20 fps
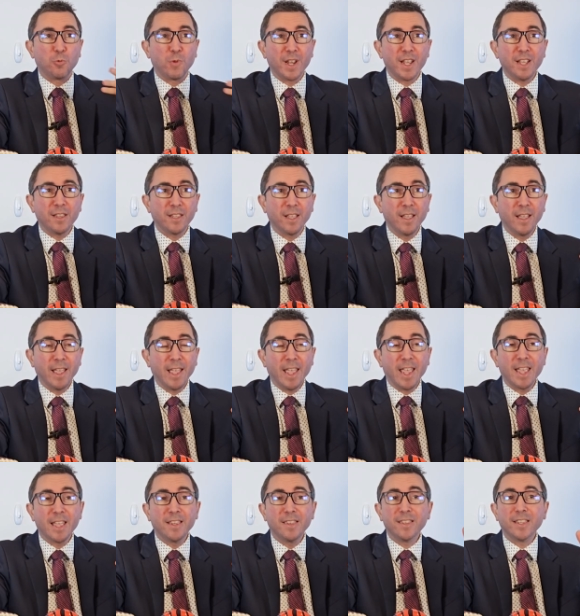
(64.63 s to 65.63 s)
rate,
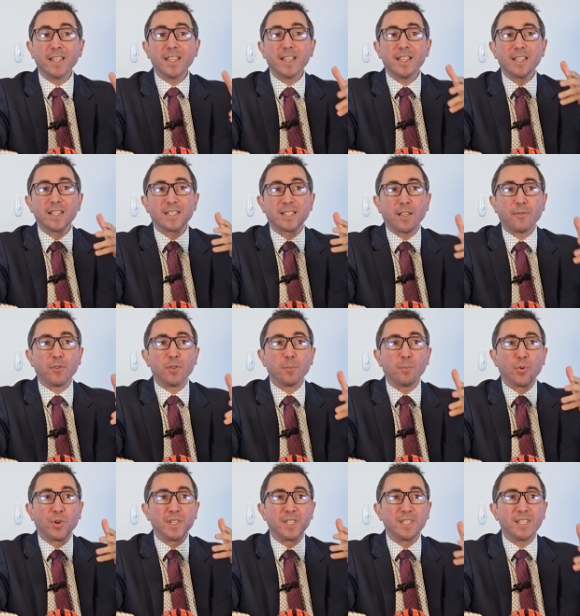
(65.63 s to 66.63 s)
and a
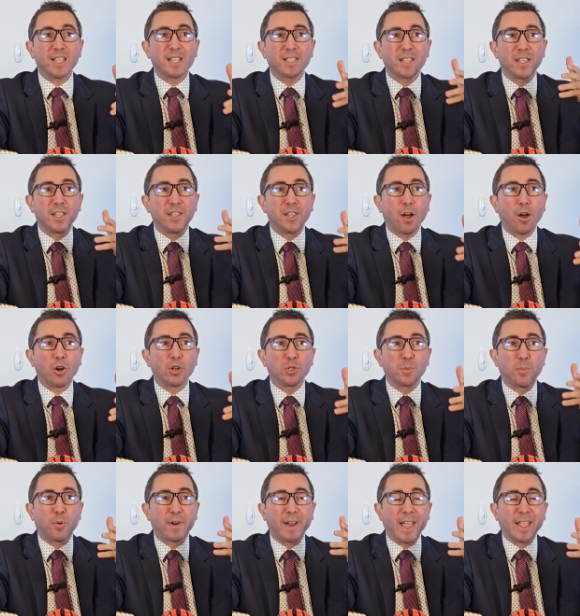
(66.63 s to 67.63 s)
7.6 yards
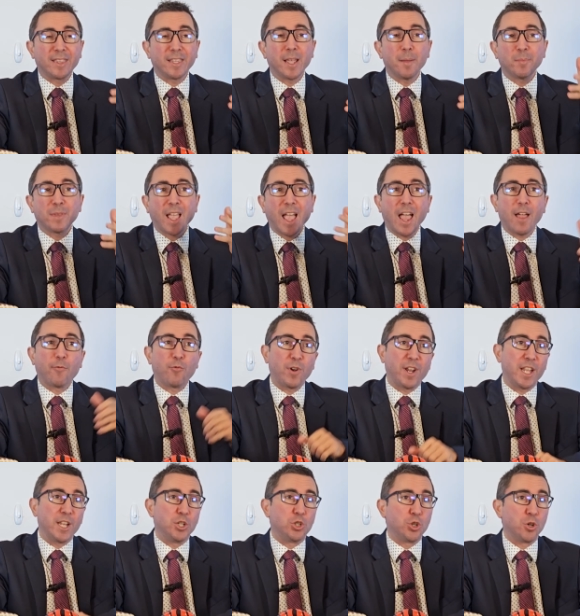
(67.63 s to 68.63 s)
per attempt
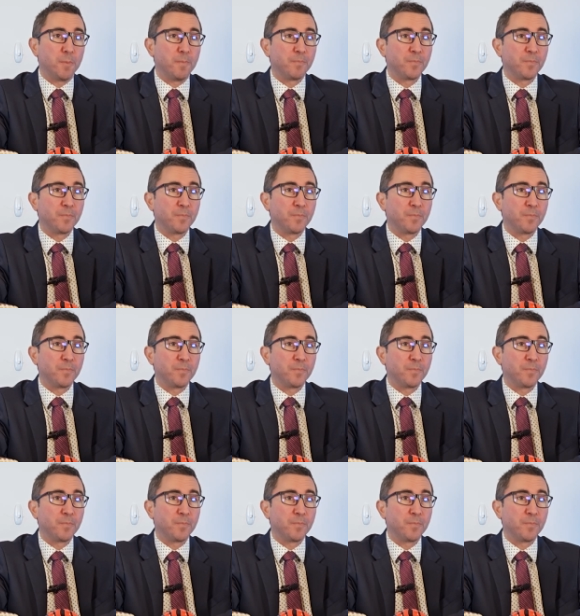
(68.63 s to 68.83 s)
average.